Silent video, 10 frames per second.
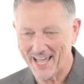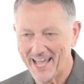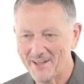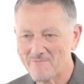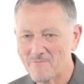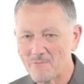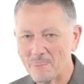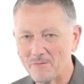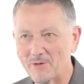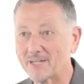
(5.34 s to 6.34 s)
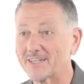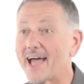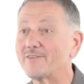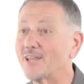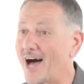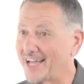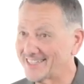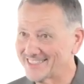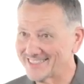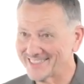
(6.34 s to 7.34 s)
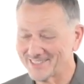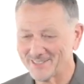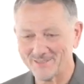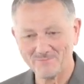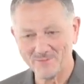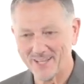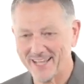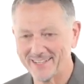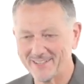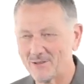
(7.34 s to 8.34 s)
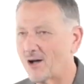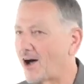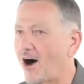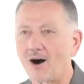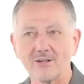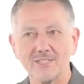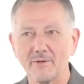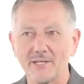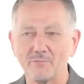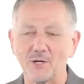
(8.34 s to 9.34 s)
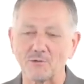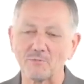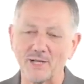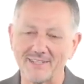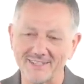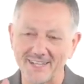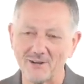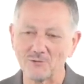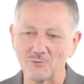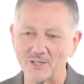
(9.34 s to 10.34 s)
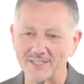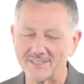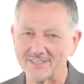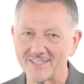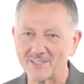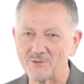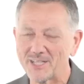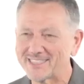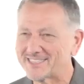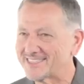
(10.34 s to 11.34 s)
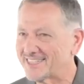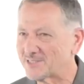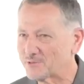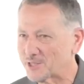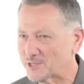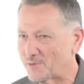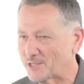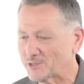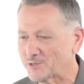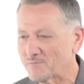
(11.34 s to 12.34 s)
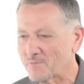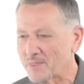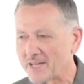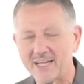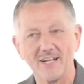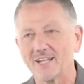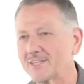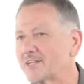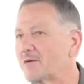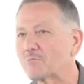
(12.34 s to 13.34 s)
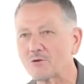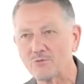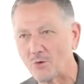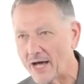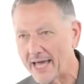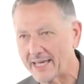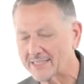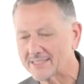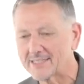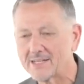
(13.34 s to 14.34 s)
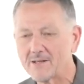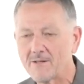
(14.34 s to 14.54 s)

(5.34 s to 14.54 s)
okay? Because I have a lot, and all going to be in a book. But here's one that it's really special in a number of ways.